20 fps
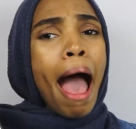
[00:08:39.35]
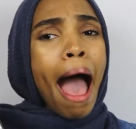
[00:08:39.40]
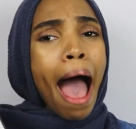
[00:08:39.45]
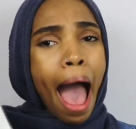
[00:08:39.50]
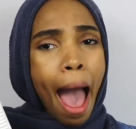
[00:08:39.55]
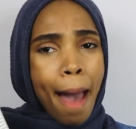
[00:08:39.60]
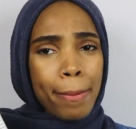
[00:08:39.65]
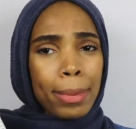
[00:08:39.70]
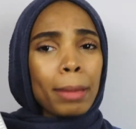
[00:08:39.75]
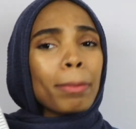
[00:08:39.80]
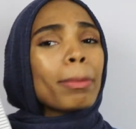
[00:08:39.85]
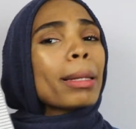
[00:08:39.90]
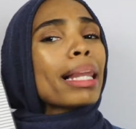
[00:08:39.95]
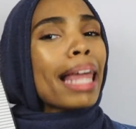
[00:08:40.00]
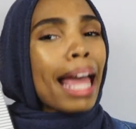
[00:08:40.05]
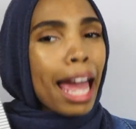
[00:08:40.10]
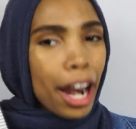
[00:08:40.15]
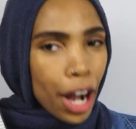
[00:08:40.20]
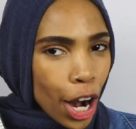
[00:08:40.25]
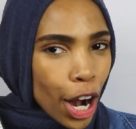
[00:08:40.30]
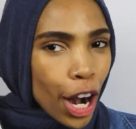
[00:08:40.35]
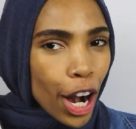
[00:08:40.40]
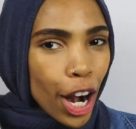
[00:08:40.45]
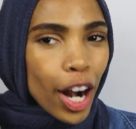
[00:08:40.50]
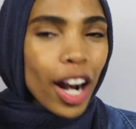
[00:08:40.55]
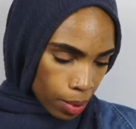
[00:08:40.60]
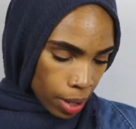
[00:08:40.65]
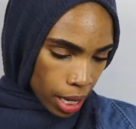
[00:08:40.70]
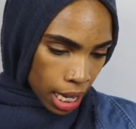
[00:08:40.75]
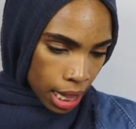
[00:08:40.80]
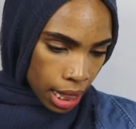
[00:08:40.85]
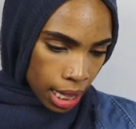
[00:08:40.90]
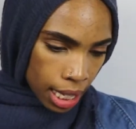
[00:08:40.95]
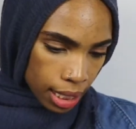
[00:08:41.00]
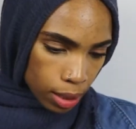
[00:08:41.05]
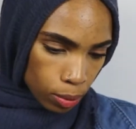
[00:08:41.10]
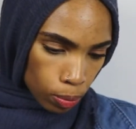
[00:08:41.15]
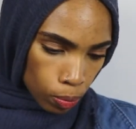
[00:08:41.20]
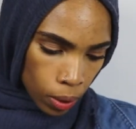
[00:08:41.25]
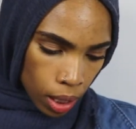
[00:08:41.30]
happy planner. We're in
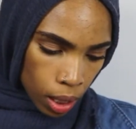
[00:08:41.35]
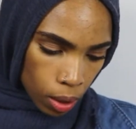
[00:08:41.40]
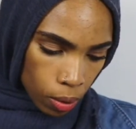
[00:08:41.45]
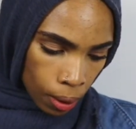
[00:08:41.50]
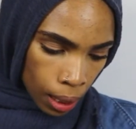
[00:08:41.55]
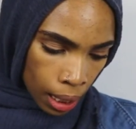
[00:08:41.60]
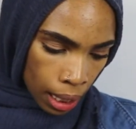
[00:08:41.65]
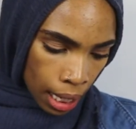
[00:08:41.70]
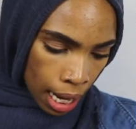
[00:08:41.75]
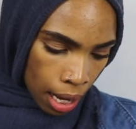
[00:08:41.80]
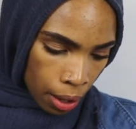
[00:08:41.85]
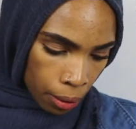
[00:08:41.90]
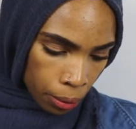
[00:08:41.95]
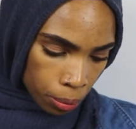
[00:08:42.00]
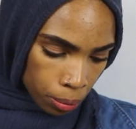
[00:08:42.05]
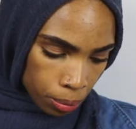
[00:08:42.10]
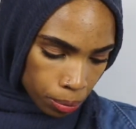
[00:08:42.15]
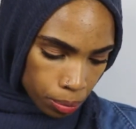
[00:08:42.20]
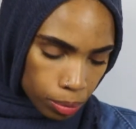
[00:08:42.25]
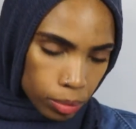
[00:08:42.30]
this week right now,